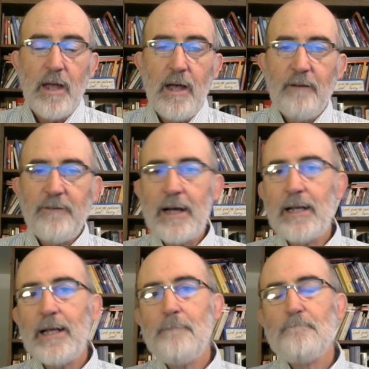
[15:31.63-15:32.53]

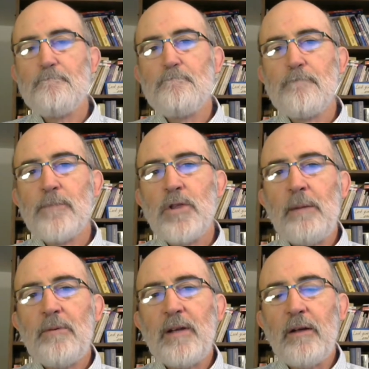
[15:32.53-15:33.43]
Finally,
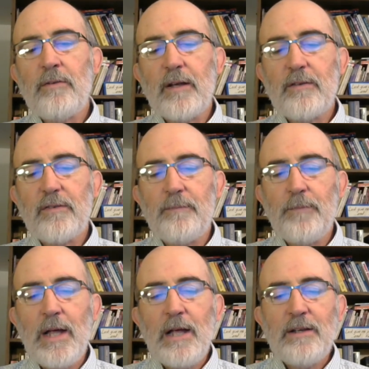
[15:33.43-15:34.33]
James tells us
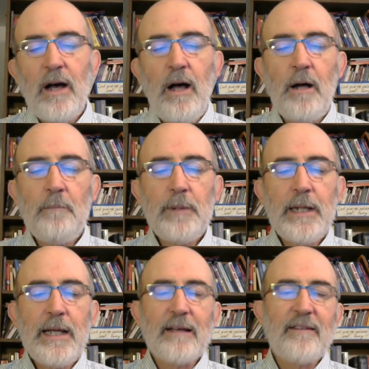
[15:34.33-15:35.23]
to humbly
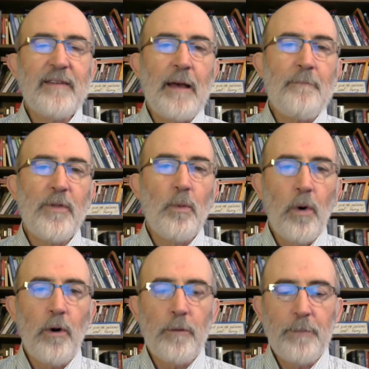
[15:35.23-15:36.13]
accept the
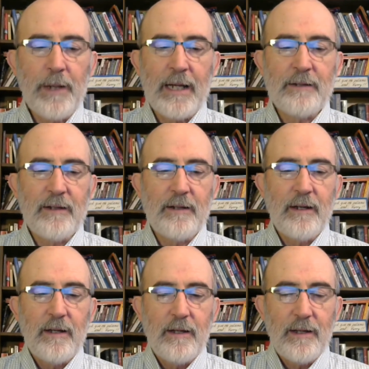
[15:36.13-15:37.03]
word planted
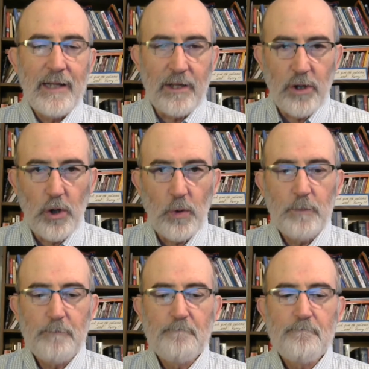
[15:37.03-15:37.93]
in you.
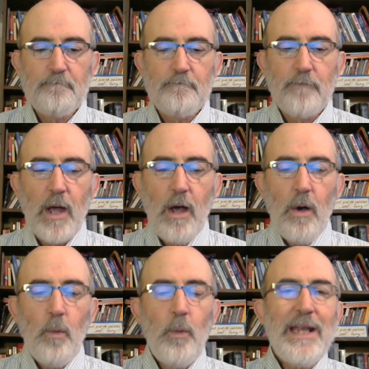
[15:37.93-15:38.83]

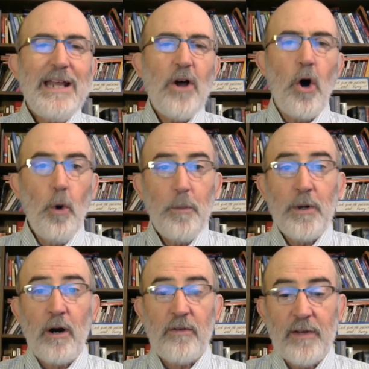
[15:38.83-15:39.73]
We need to open
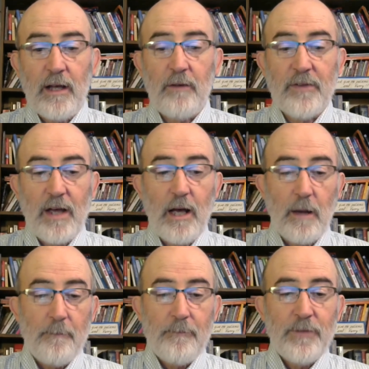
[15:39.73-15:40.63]
ourselves
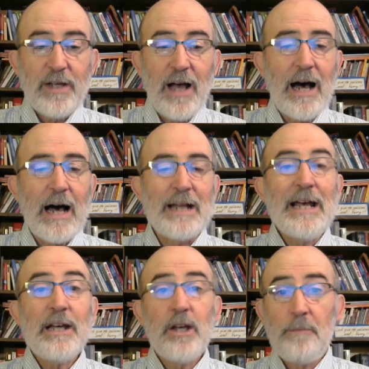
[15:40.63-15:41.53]
up to God
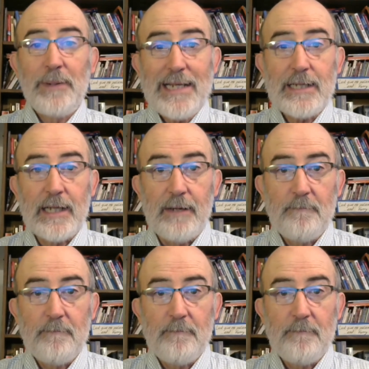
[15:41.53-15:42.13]
completely.